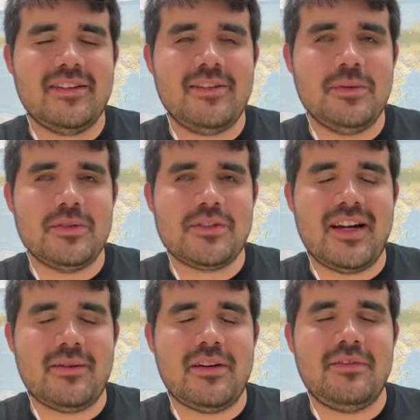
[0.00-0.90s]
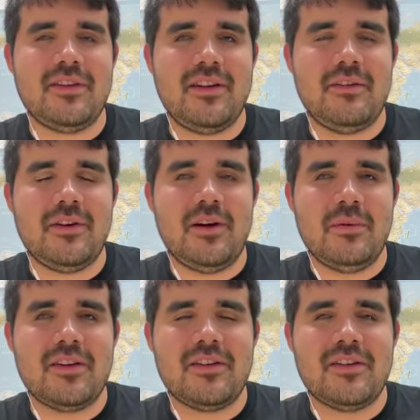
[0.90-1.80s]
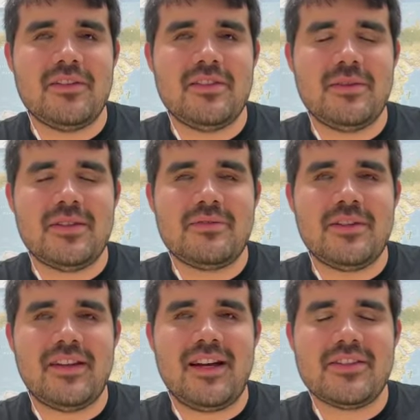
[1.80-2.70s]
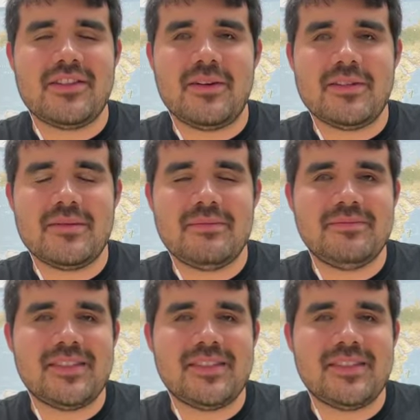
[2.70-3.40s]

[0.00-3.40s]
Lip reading: cool shower, if all what you're used to is really hot showers.